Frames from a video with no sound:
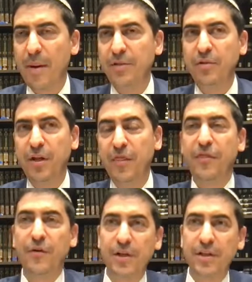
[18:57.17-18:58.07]
about do you need
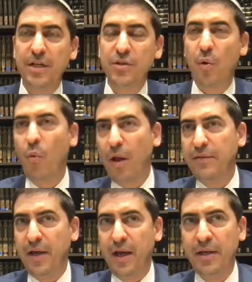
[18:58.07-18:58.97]
30 days or
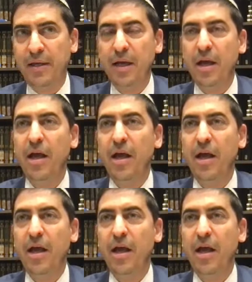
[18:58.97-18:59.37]
one day,